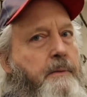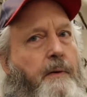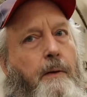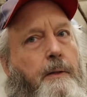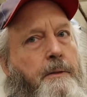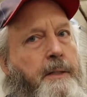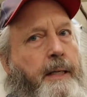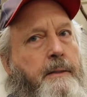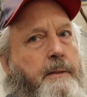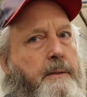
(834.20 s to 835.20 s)
as far as
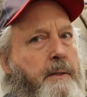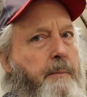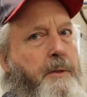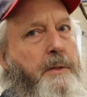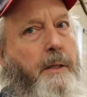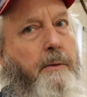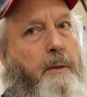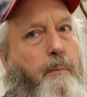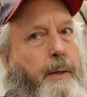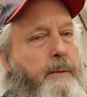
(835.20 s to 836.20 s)
testing some of these other
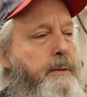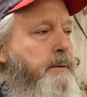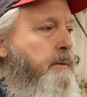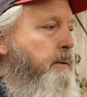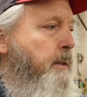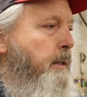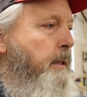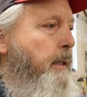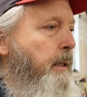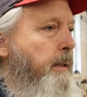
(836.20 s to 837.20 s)
components,
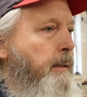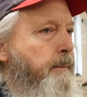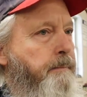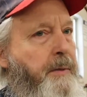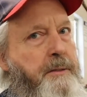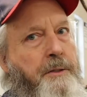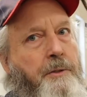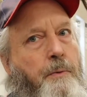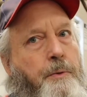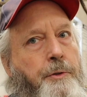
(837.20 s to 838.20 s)
that's
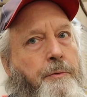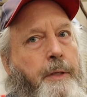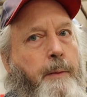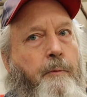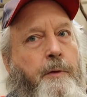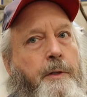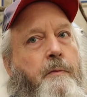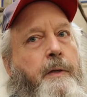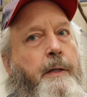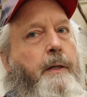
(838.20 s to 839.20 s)
just going too deep for this
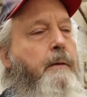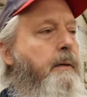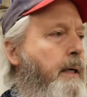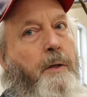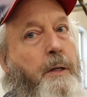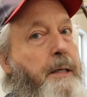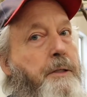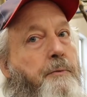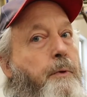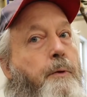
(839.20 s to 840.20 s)
video. I
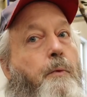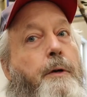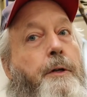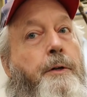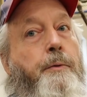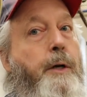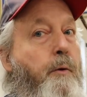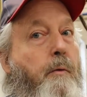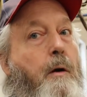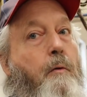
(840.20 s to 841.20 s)
just really wanted to do an
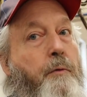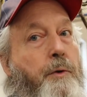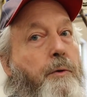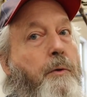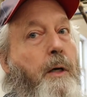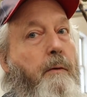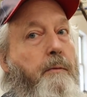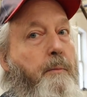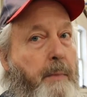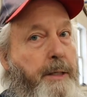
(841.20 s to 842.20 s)
overall view of
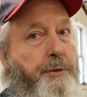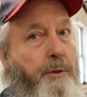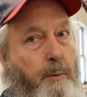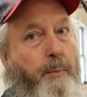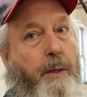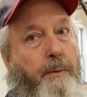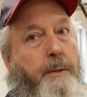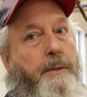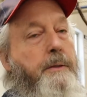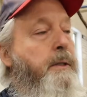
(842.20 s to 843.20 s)
the major
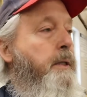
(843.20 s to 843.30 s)
components